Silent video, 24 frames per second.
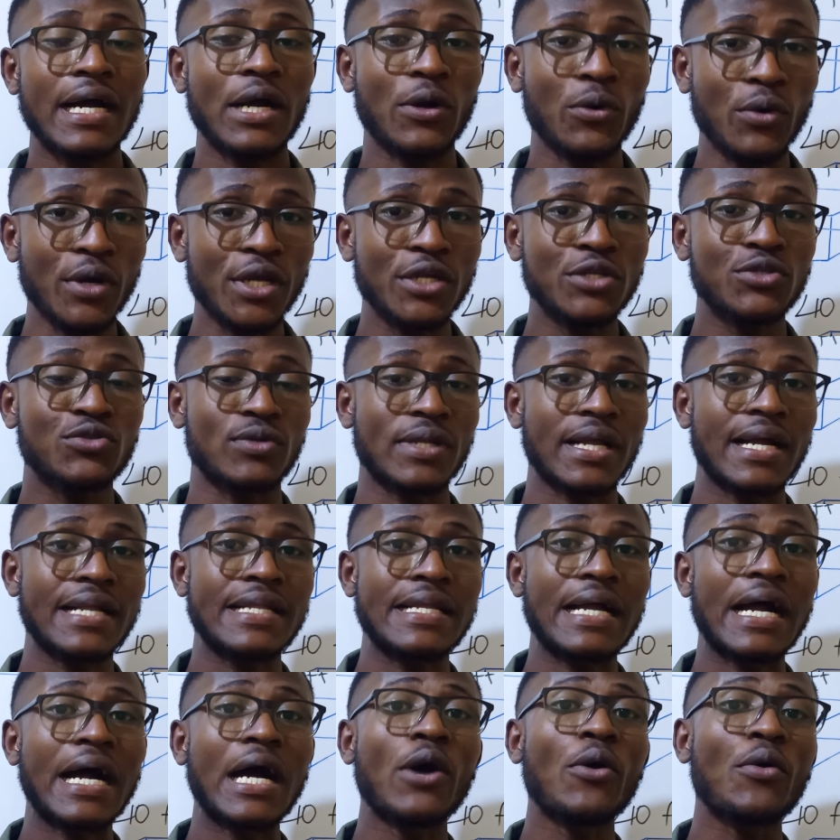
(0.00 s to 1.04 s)
are going to
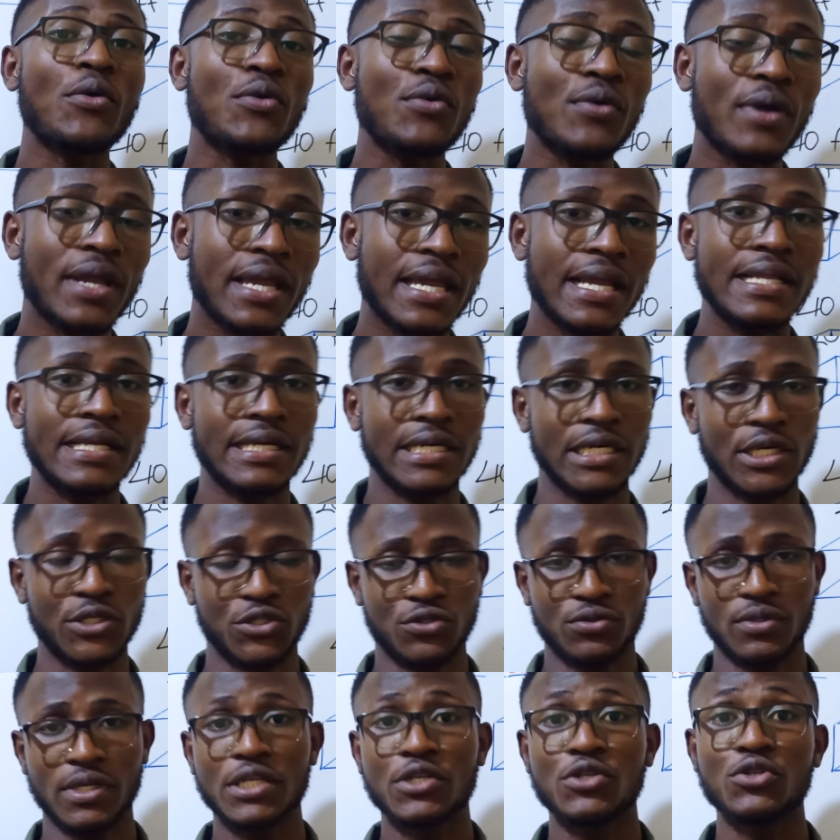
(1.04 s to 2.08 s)
learn how you can
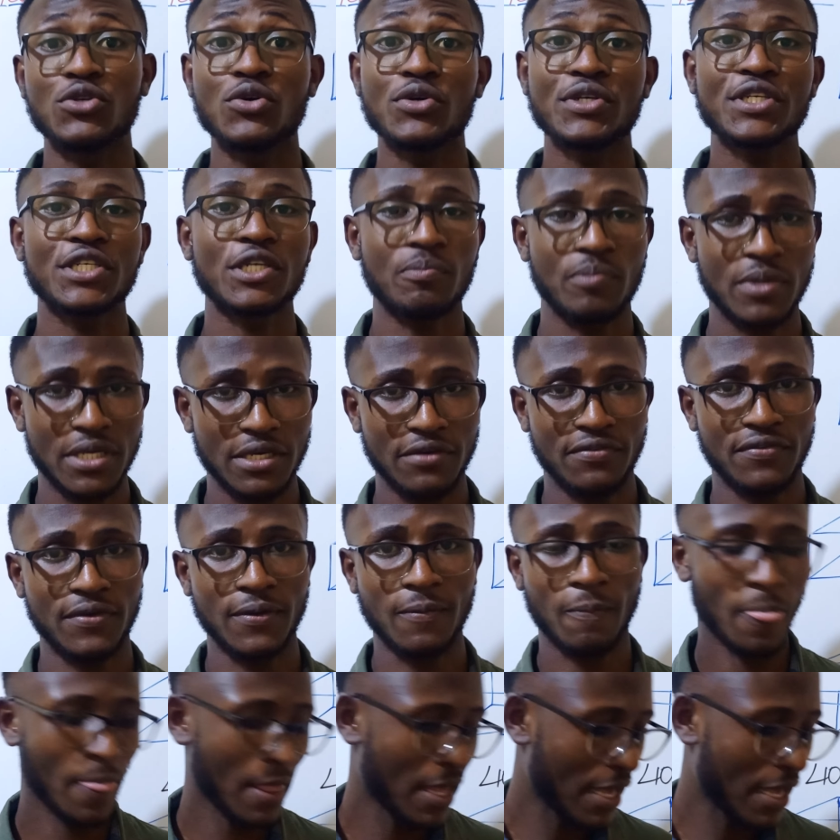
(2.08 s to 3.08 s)
calculate your shipping fee.